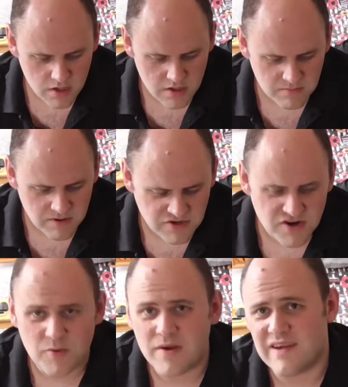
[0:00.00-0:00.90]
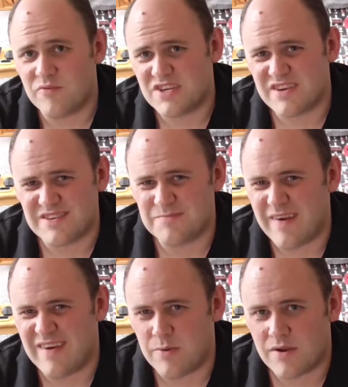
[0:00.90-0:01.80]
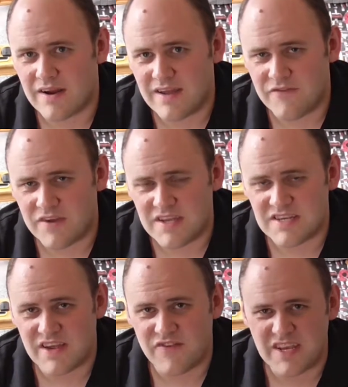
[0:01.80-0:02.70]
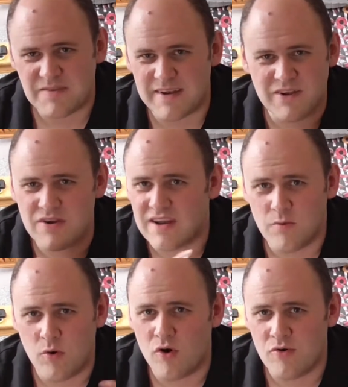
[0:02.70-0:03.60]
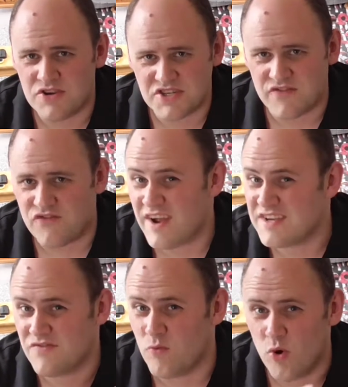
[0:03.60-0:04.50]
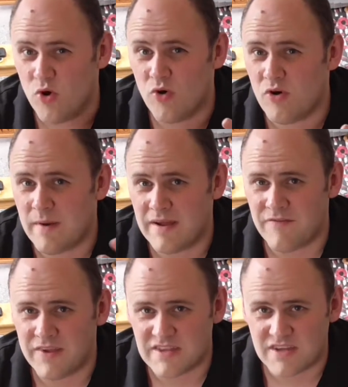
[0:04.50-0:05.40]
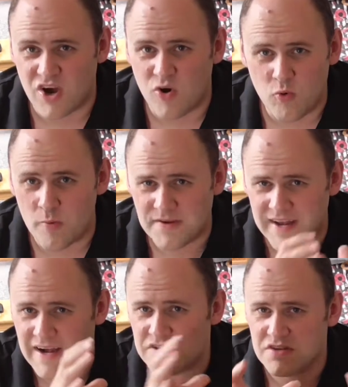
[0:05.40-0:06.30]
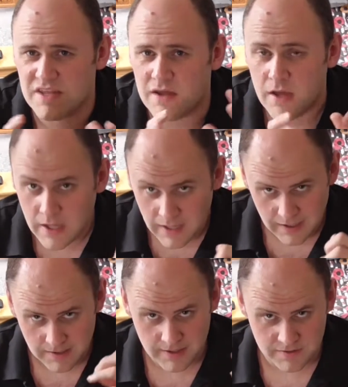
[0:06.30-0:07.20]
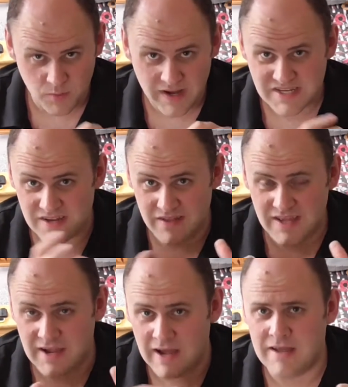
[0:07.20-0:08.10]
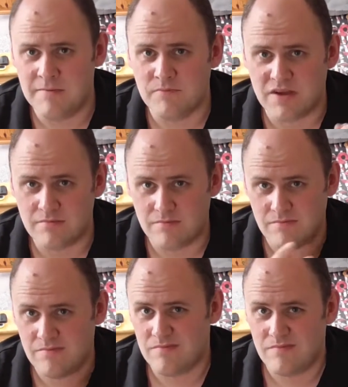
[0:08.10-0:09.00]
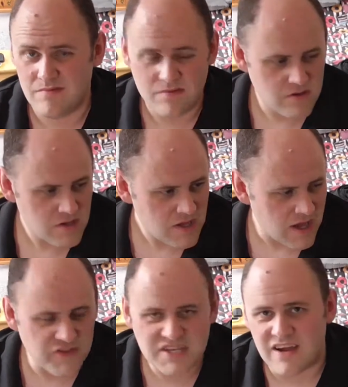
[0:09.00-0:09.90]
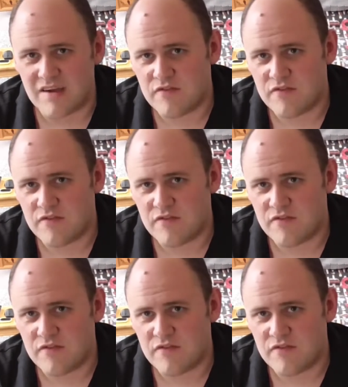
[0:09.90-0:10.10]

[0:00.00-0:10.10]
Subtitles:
I'm trying to work out what this song's about lyrically. I think it's about nuclear war and just the threat of war. I think it's the Cold War between the West and the at the time.